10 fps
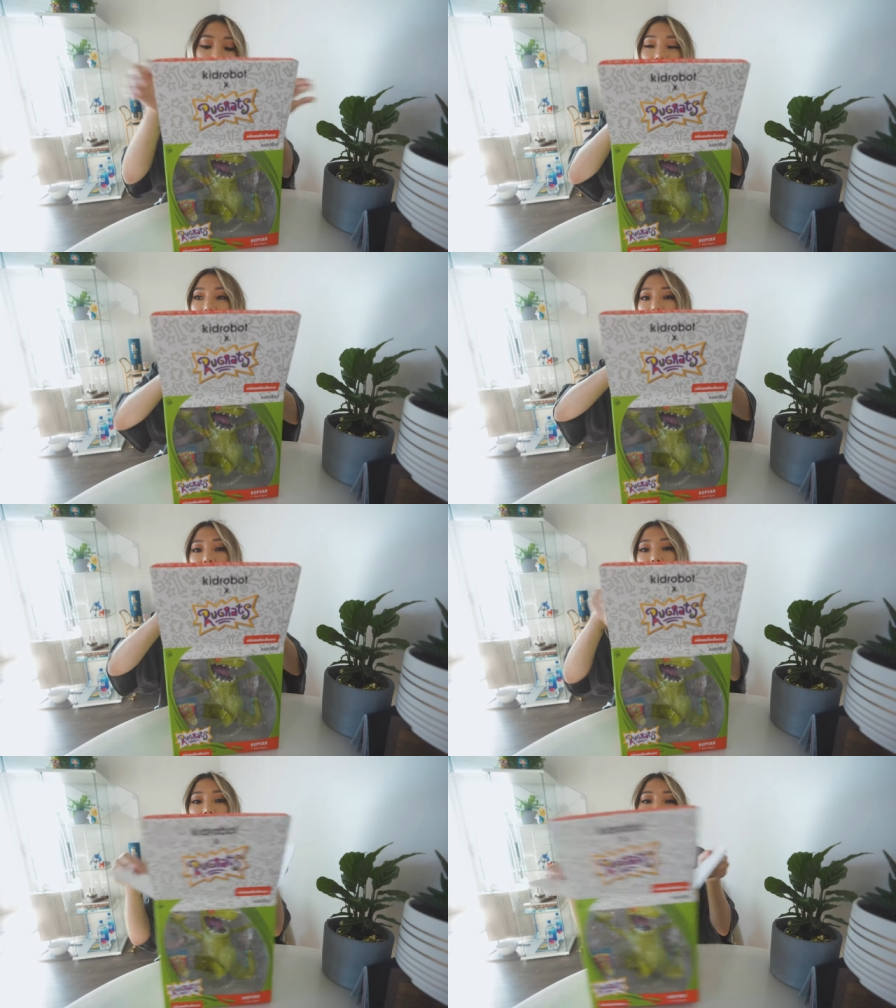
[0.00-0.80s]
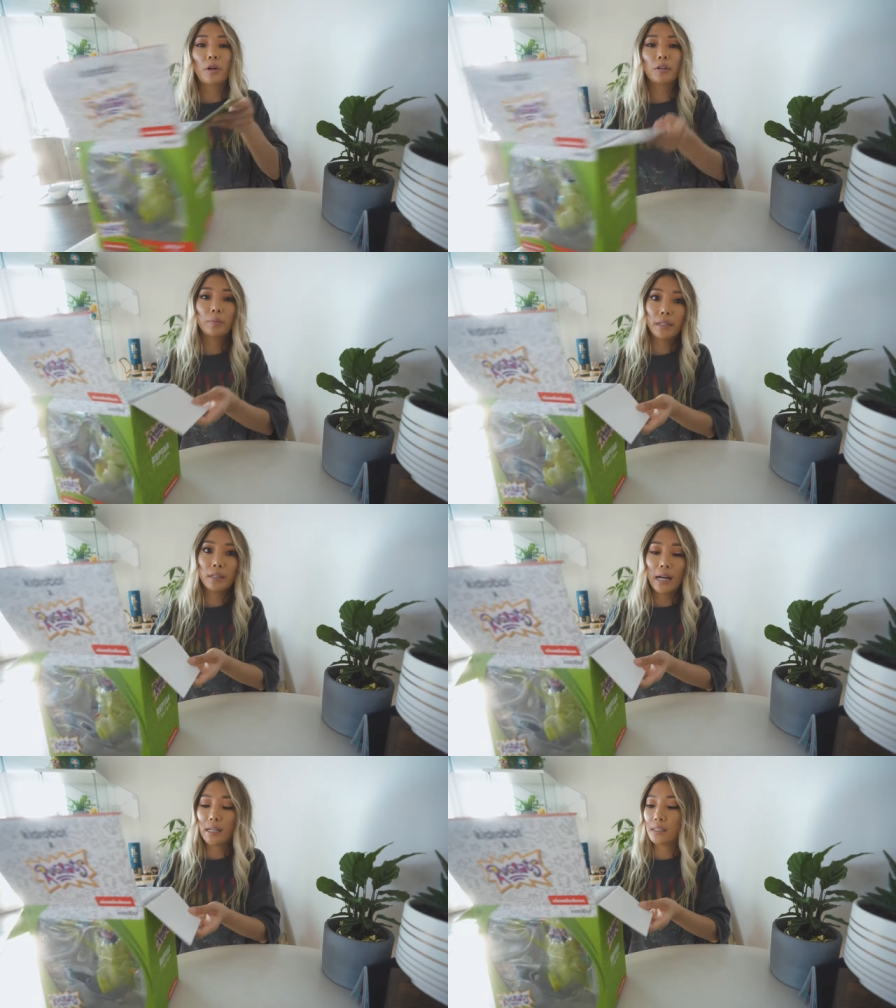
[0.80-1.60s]
There's a shirt that
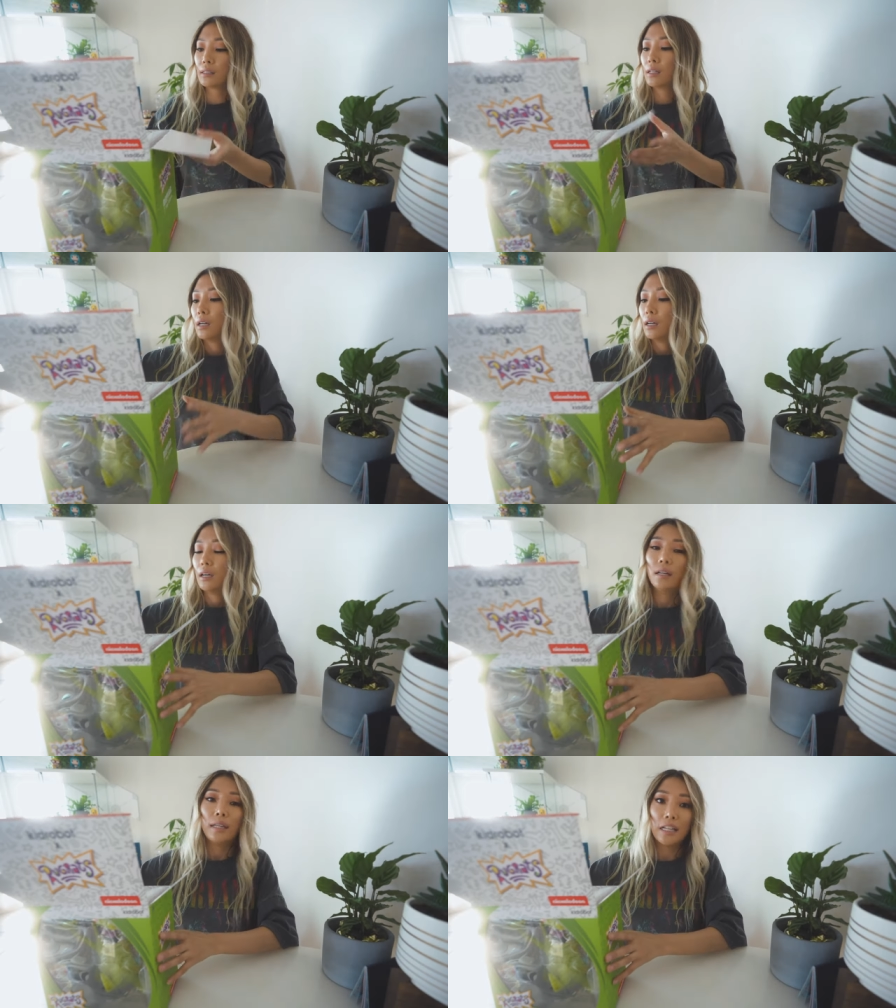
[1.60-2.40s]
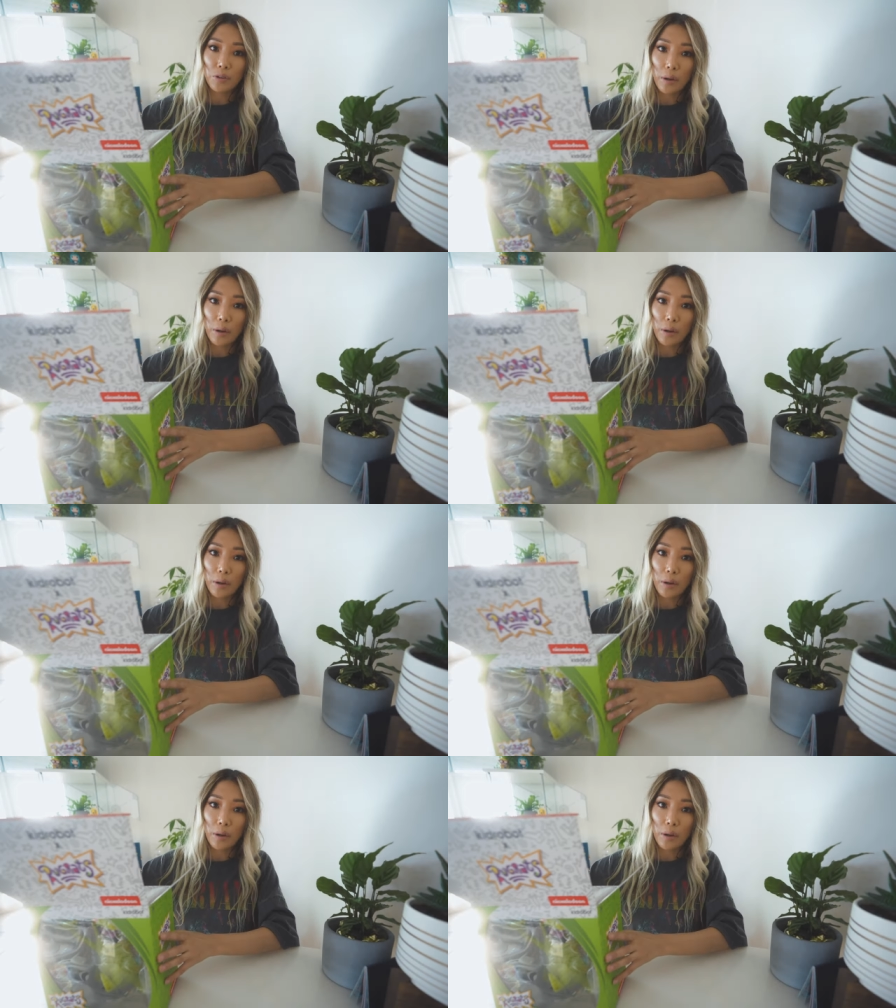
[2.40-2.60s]
Markiplier has that